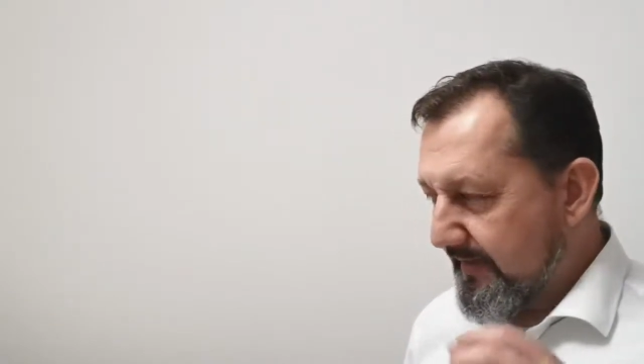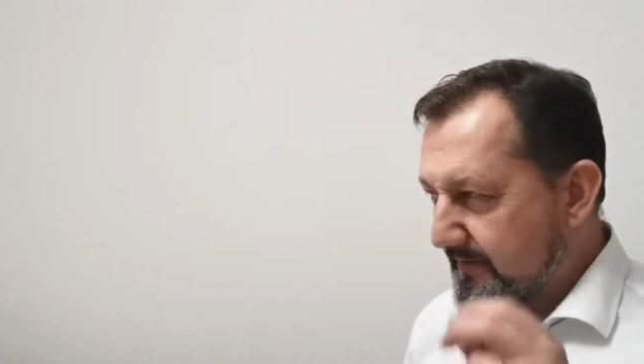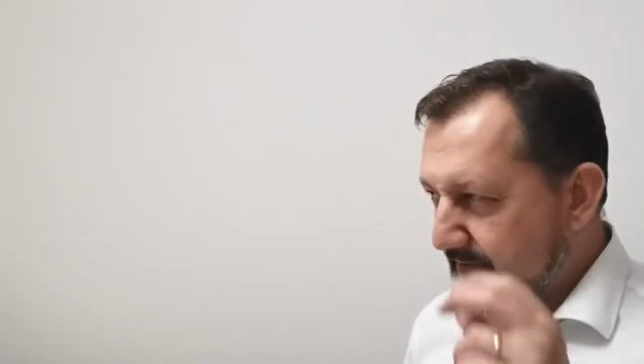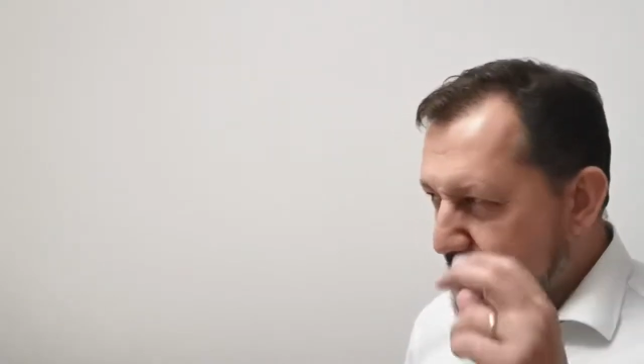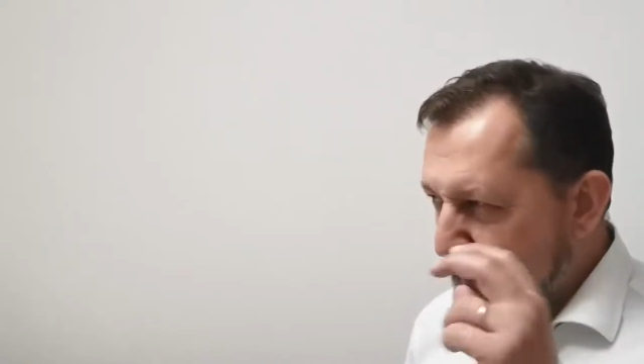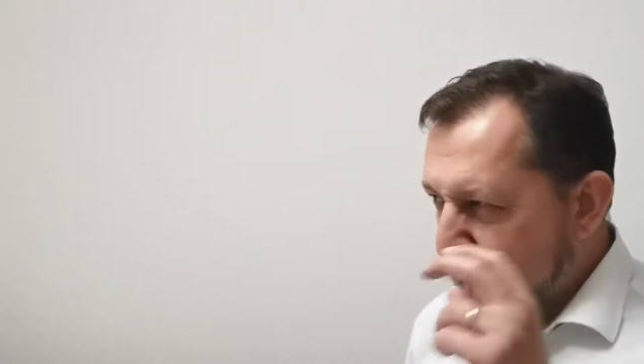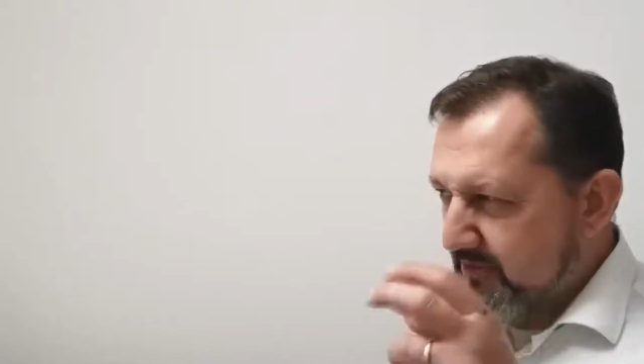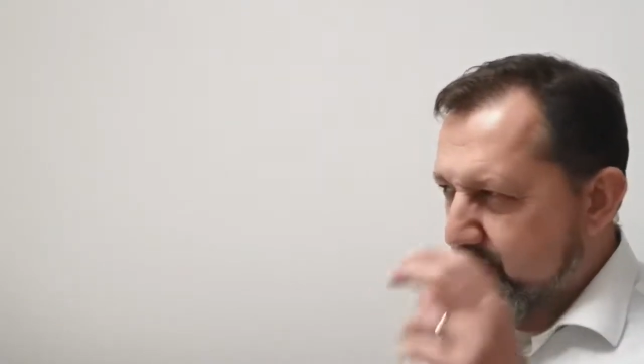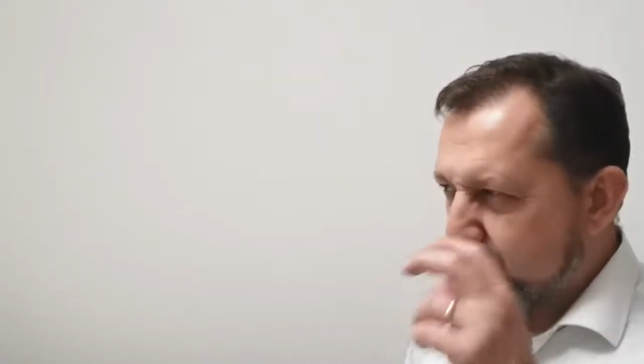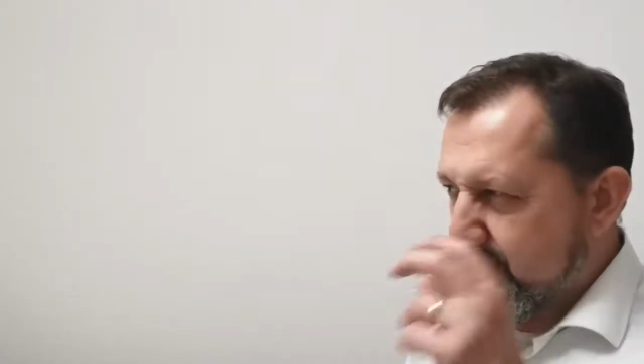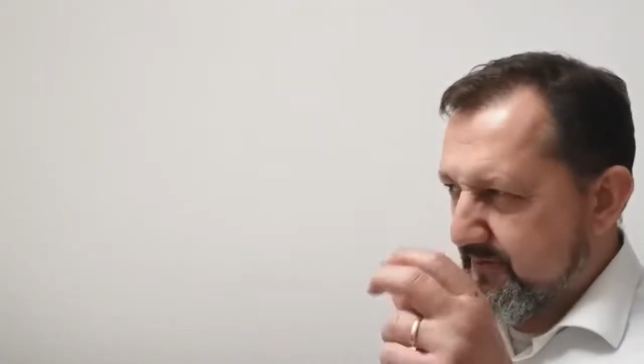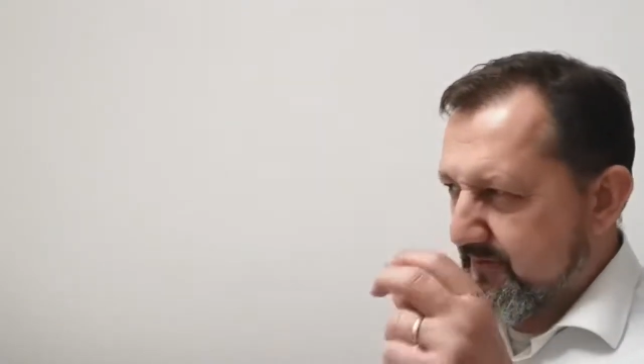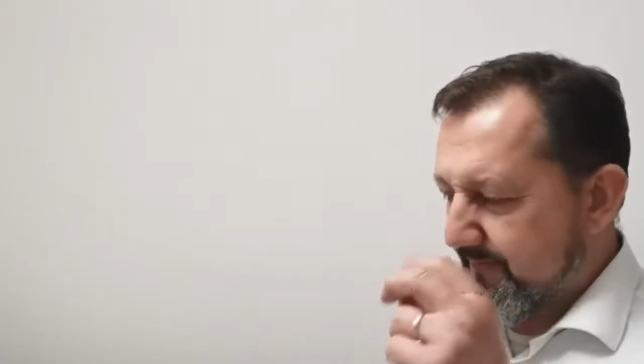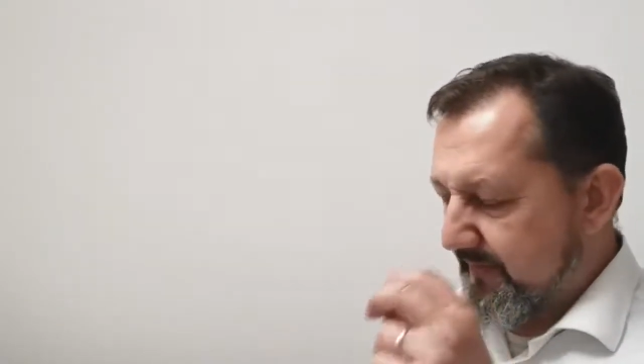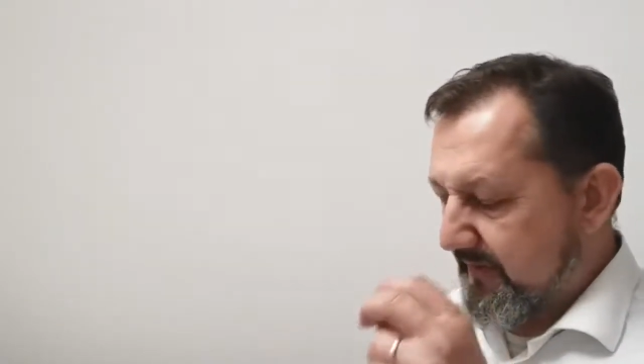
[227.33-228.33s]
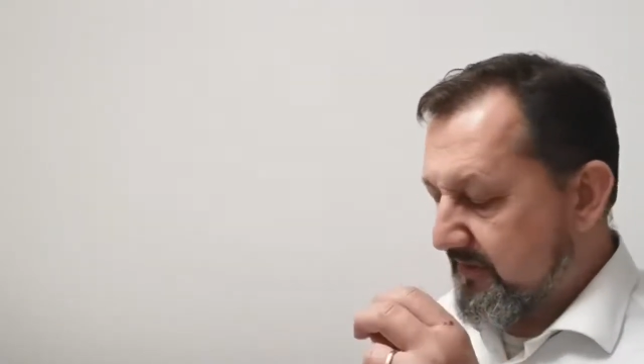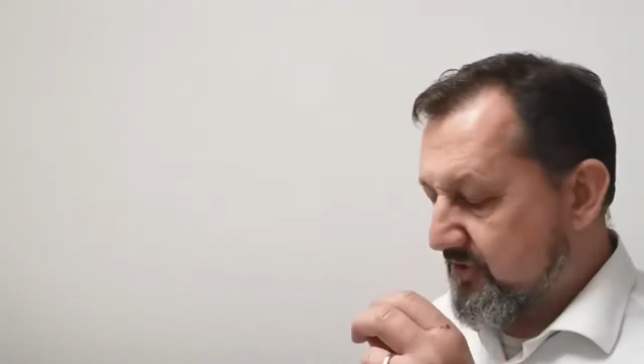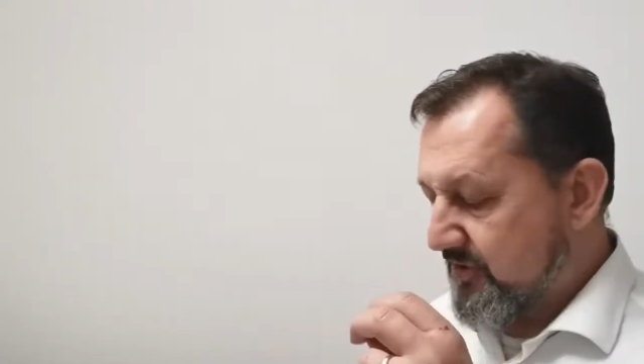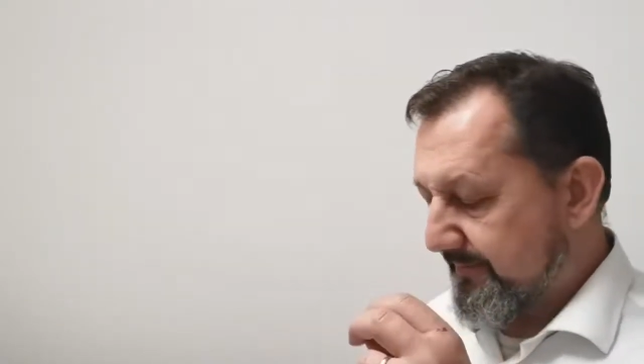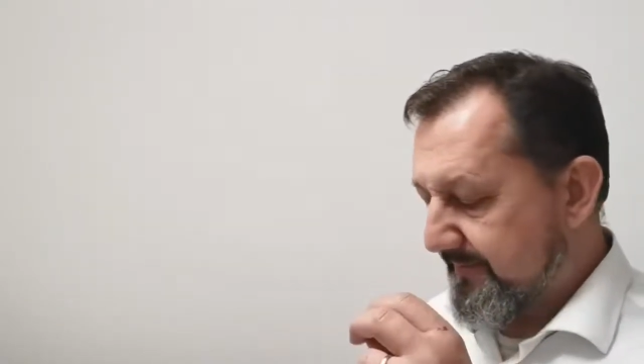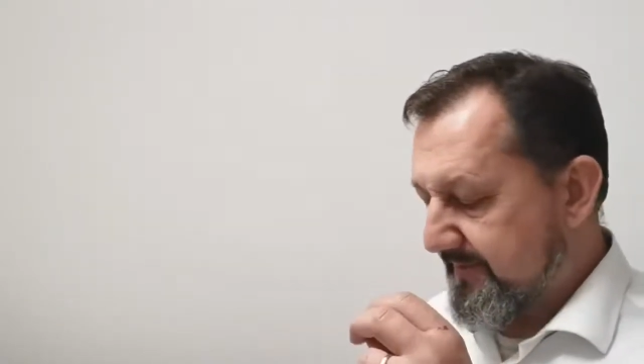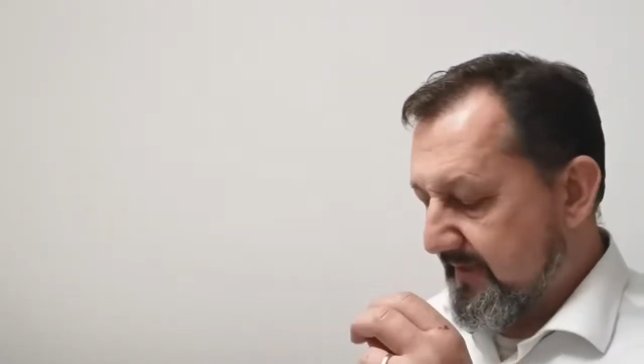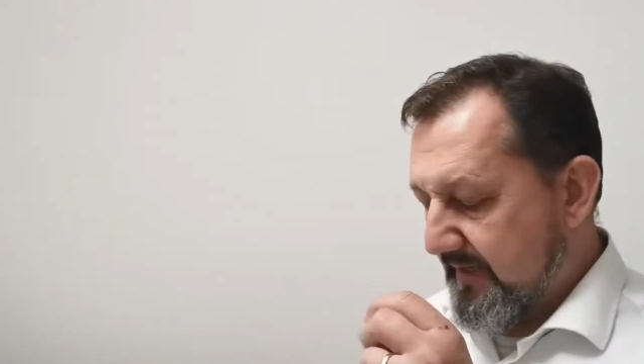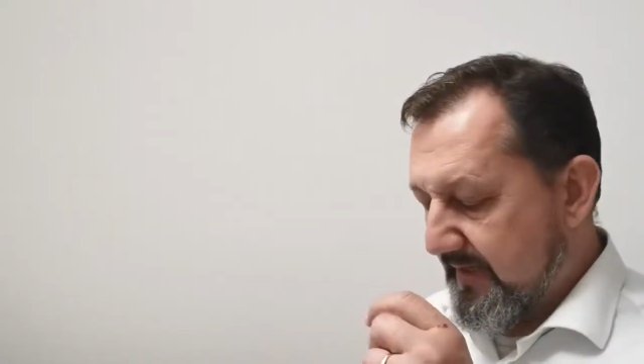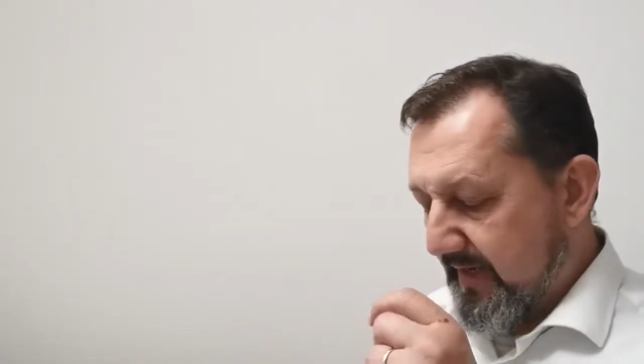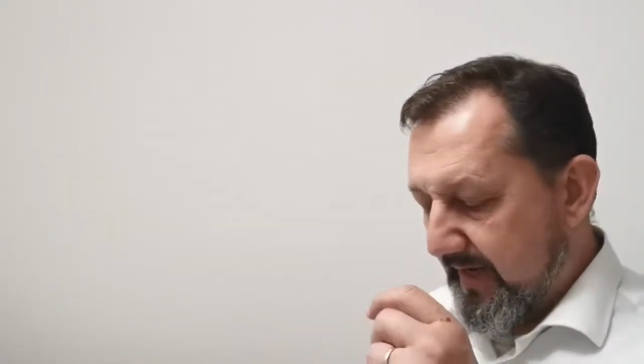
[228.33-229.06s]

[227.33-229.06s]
the treasures of Egypt,